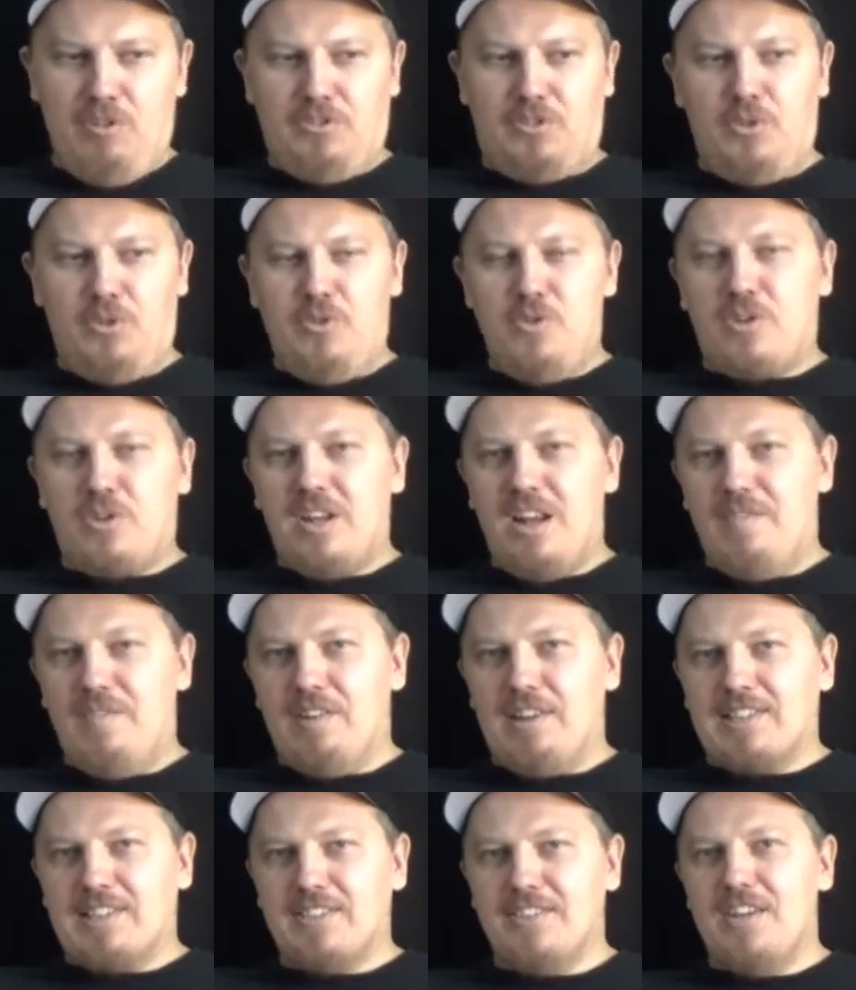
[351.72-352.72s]
so you can have a
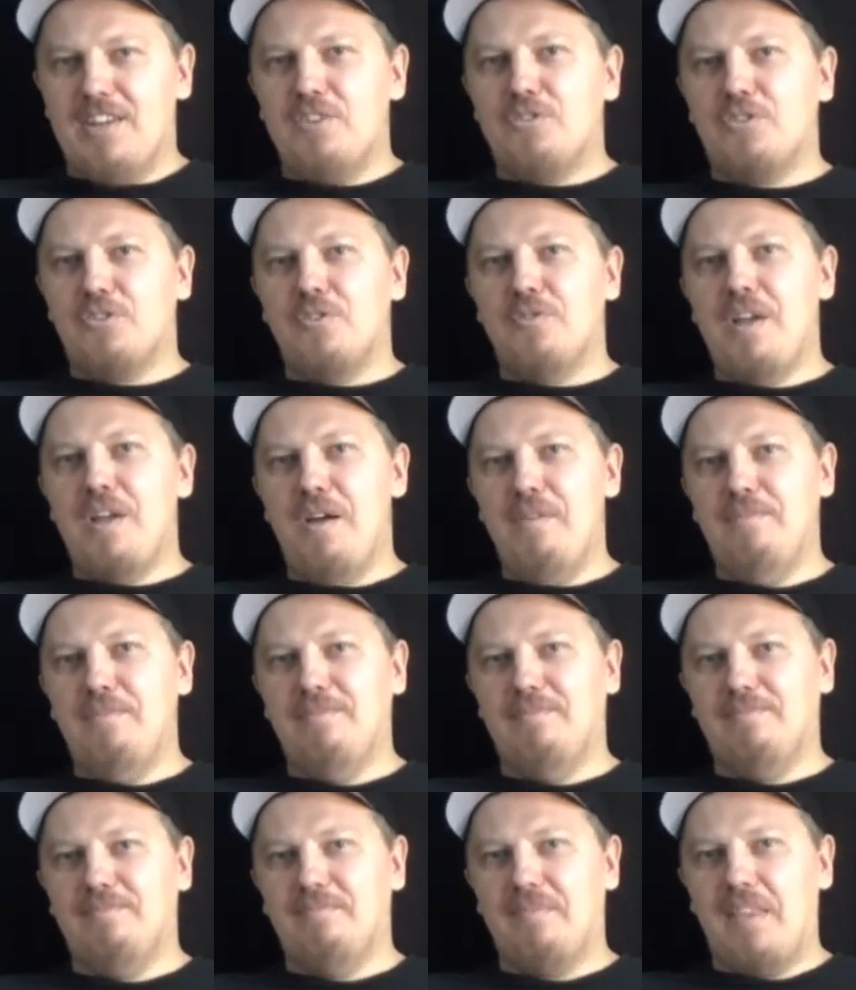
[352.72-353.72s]
listener. so
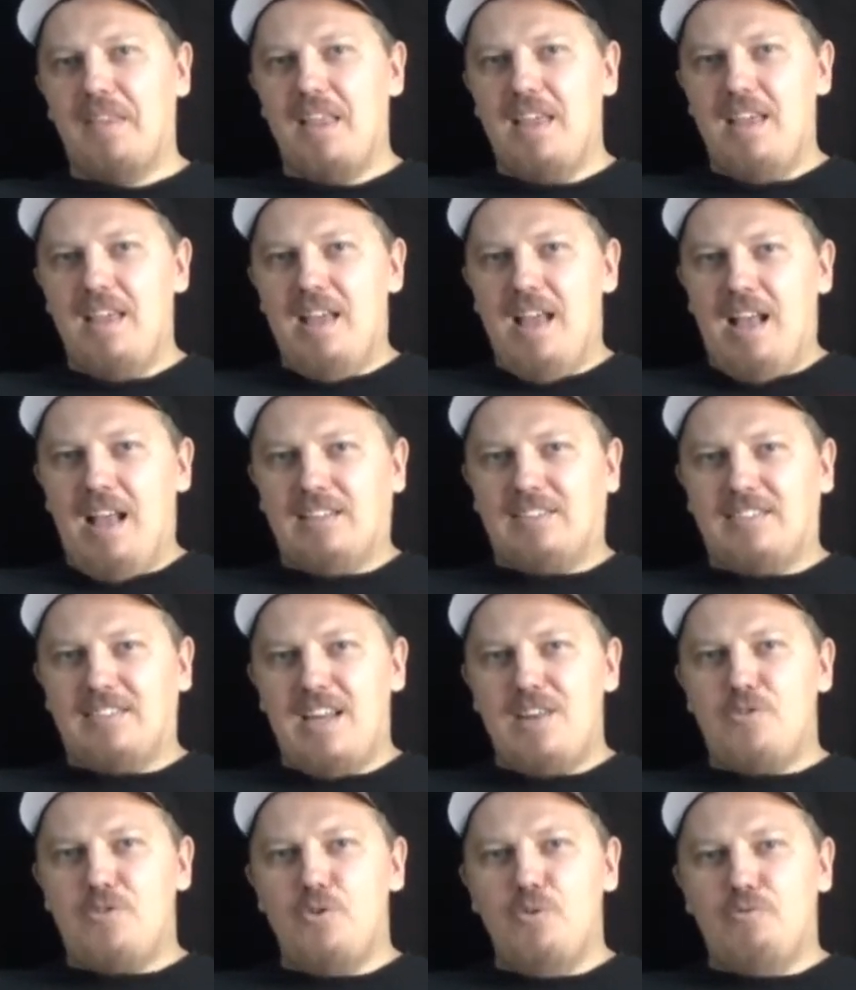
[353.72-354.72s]
yeah,
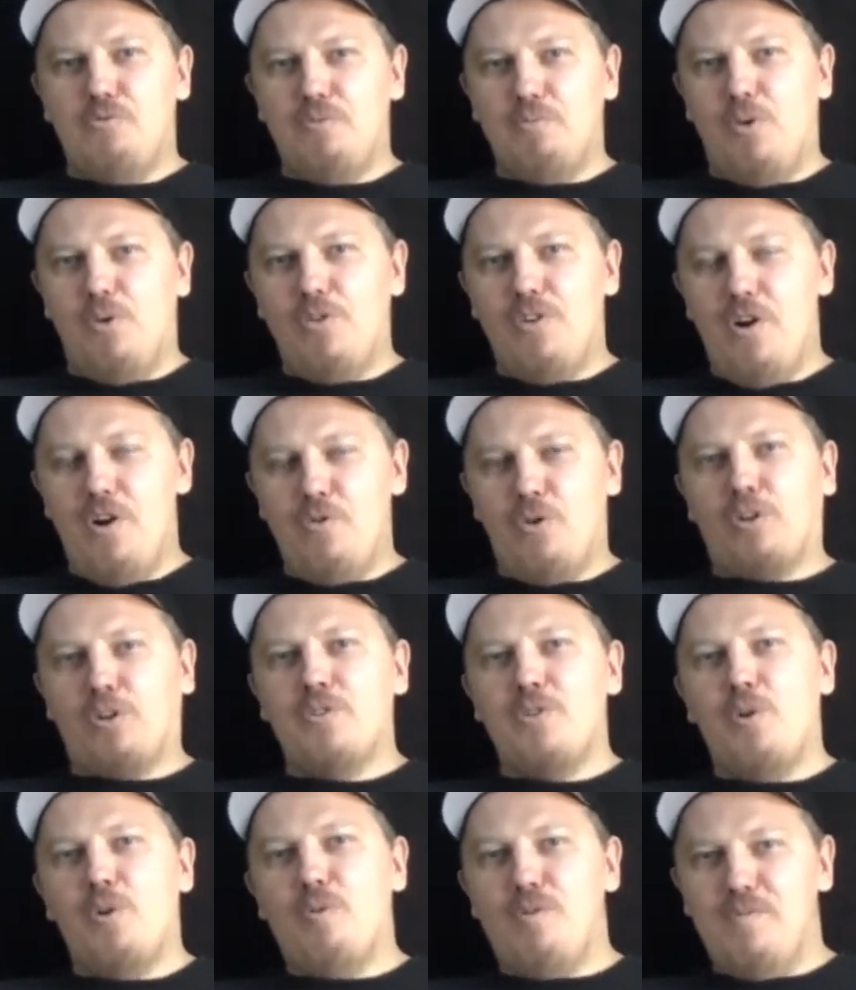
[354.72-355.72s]
Stay tuned for more rock
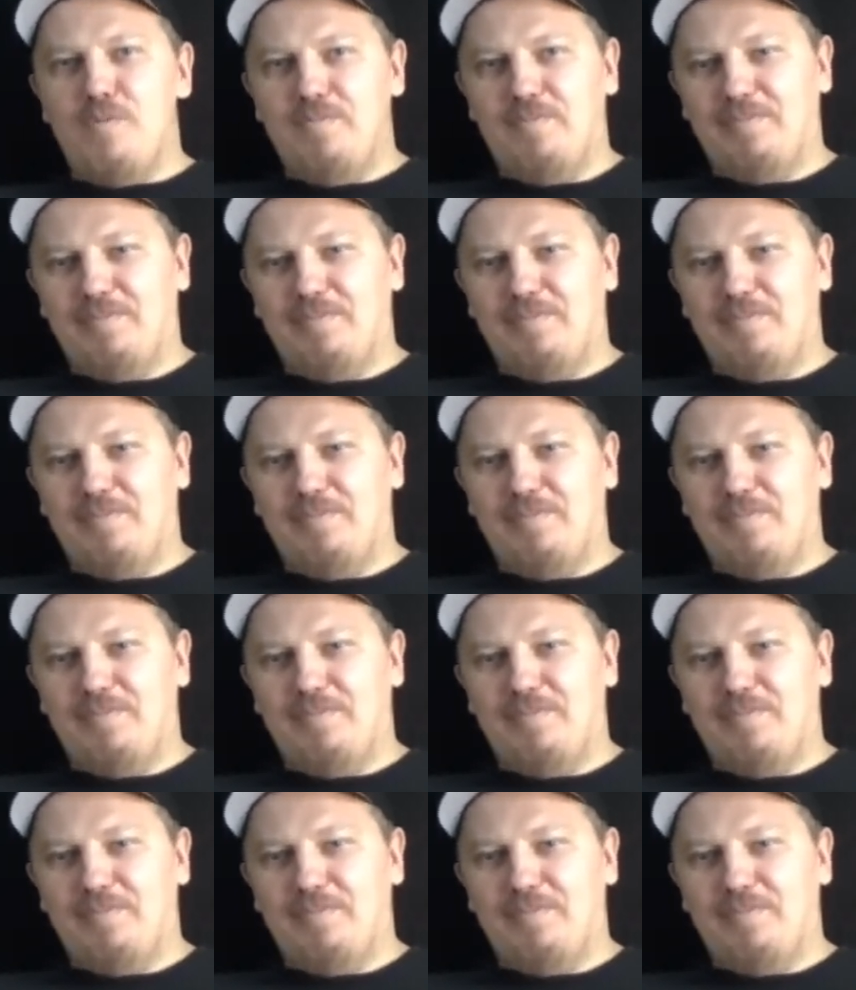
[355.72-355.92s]
and roll.